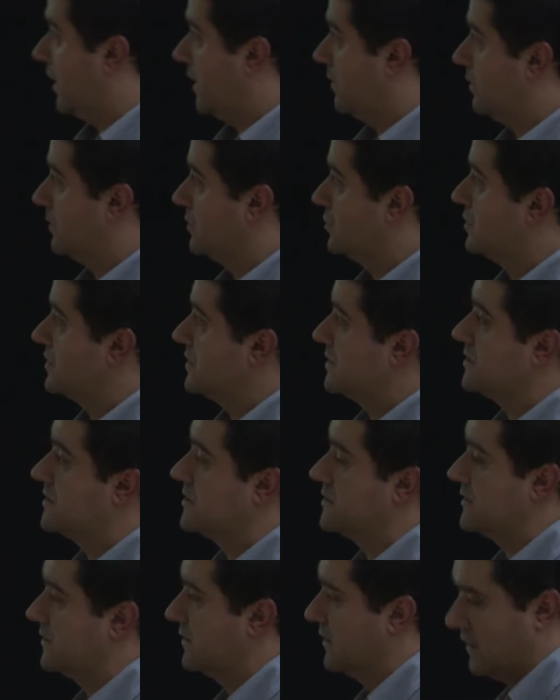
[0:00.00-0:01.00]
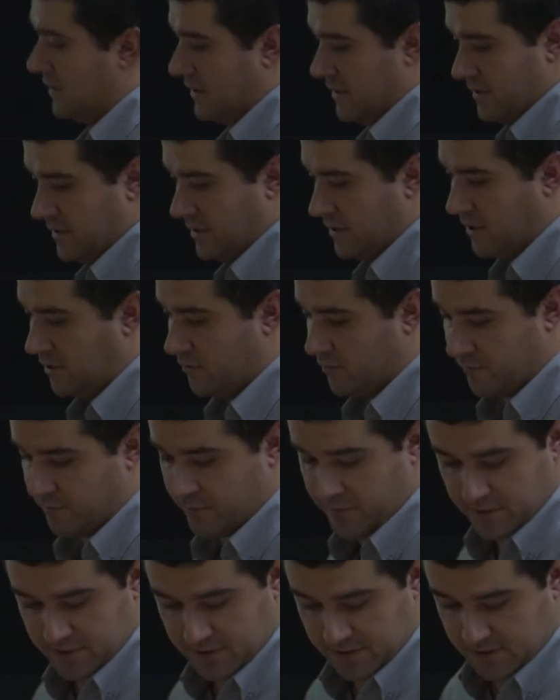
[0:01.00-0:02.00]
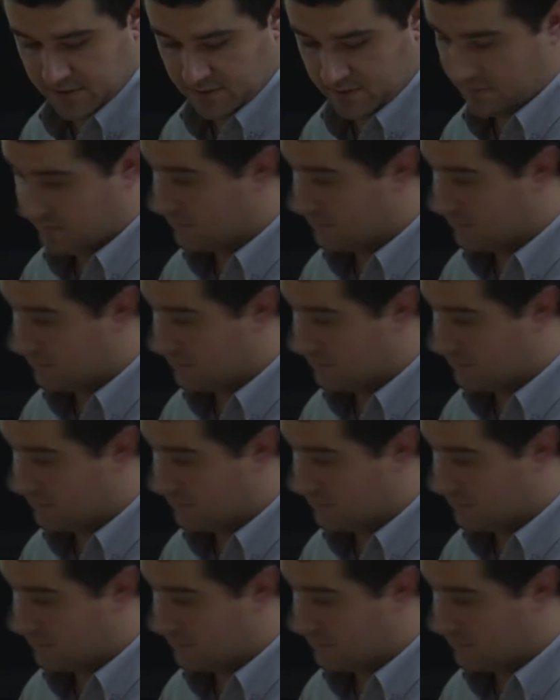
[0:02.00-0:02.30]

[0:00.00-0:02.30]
I will just need to first